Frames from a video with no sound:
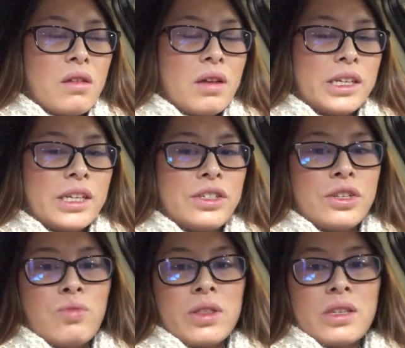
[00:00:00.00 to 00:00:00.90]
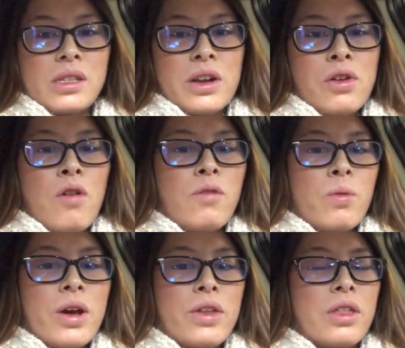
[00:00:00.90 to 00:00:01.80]
I just want this done and over
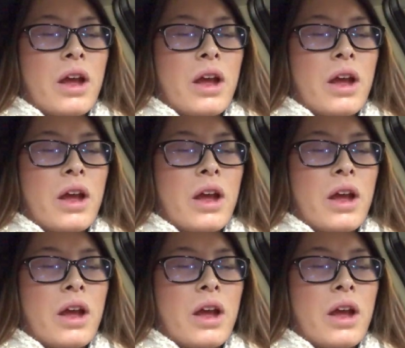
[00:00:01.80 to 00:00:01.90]
with.